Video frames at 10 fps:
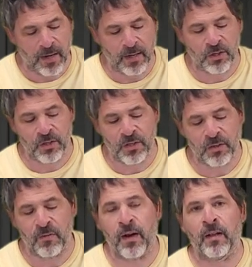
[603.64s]
It's just
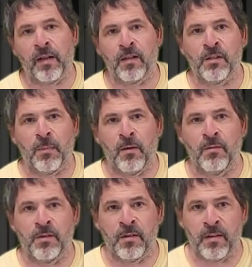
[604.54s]
directly
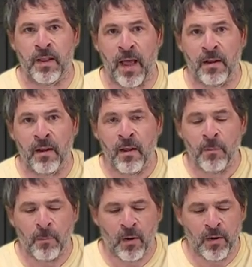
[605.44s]
exposed to that
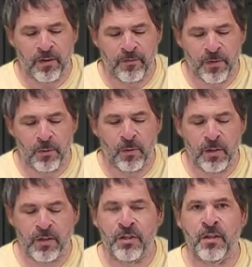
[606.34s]
burning fuel
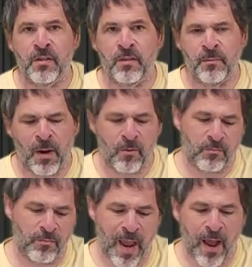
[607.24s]
that's just
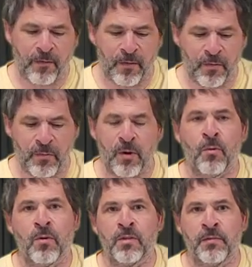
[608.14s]
about half or three
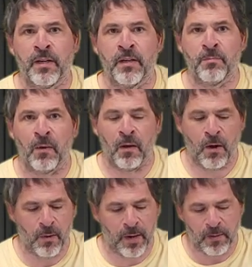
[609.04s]
quarters of an inch
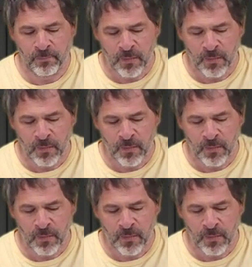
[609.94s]
below it.